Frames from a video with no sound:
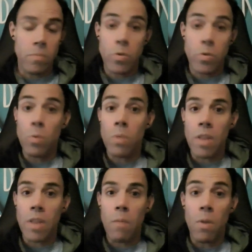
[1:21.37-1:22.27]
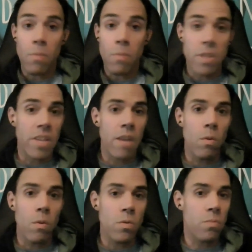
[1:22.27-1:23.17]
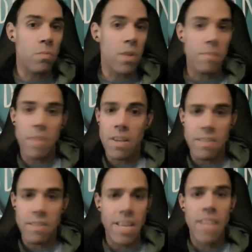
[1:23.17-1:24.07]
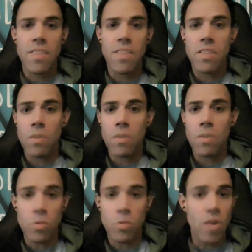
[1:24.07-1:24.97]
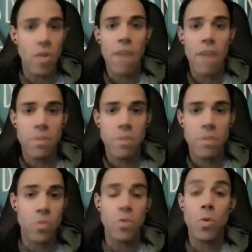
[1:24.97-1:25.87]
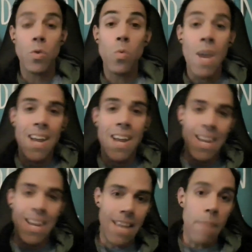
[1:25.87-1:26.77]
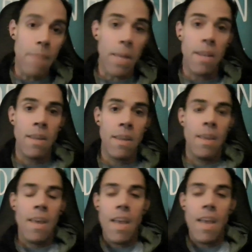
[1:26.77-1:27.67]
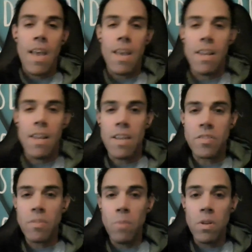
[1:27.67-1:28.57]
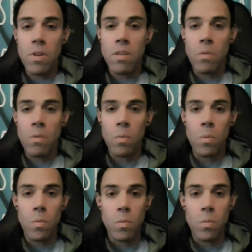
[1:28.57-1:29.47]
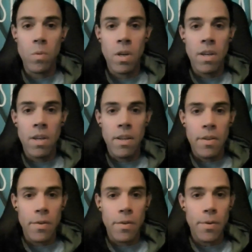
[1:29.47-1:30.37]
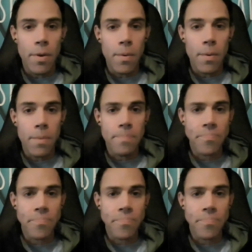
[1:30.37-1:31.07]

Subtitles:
do what they want to set goals, want to attain these goals, shatter these goals, you name it. And as someone who, you know,